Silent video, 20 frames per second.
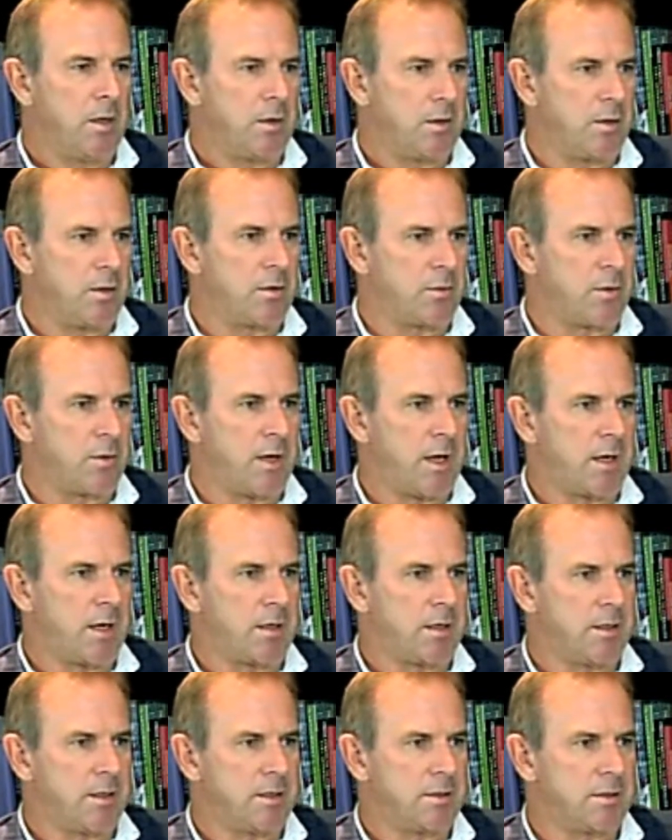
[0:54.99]
The
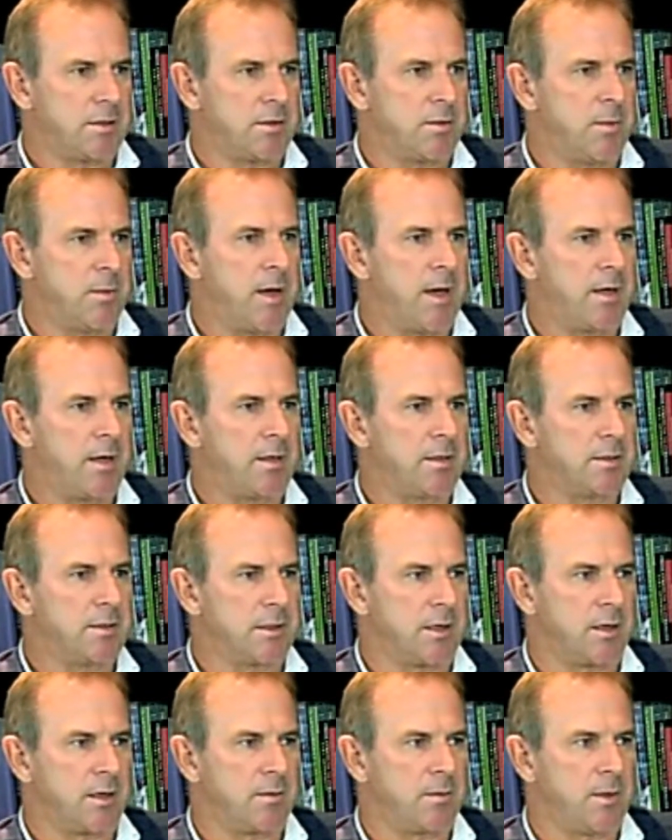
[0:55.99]
reality is demand
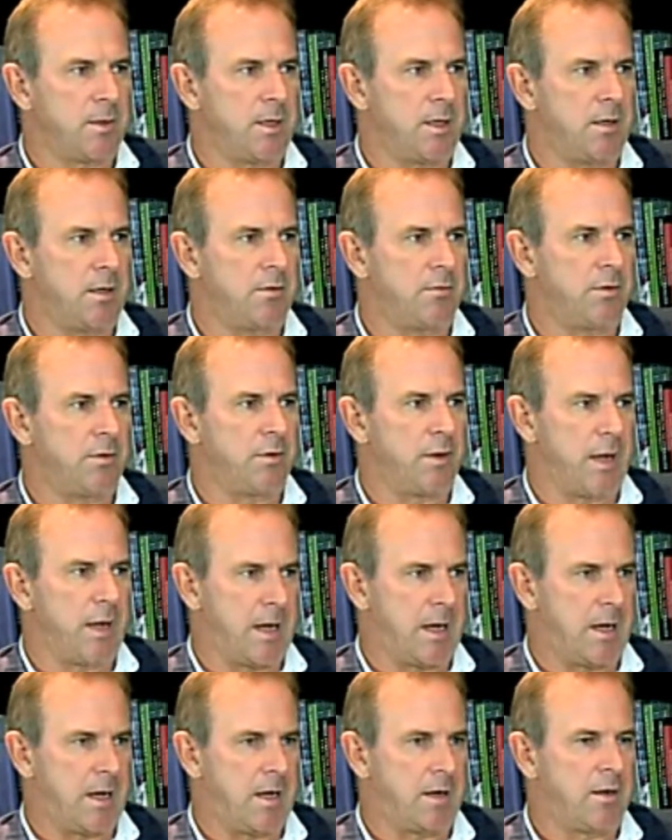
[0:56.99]
isn't going to be hit very
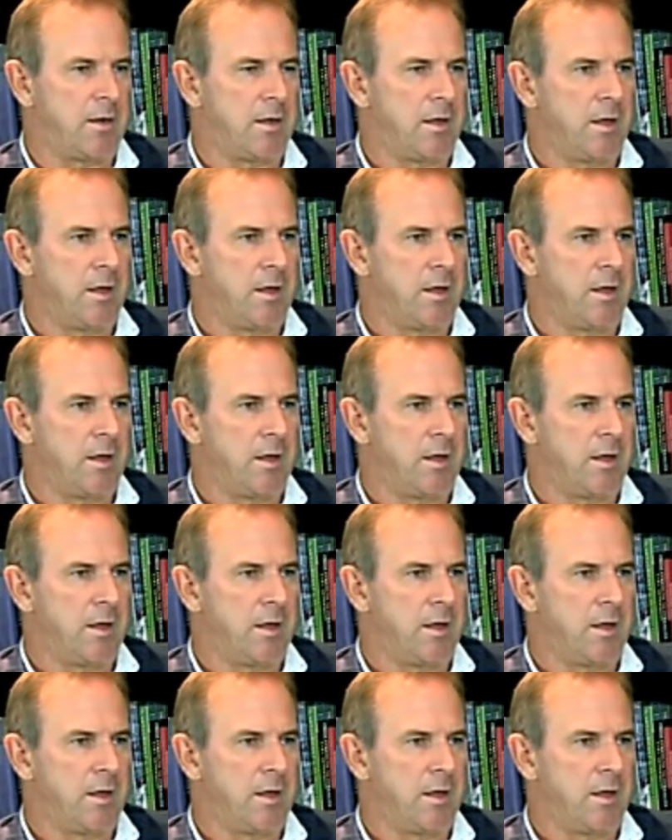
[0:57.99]
hard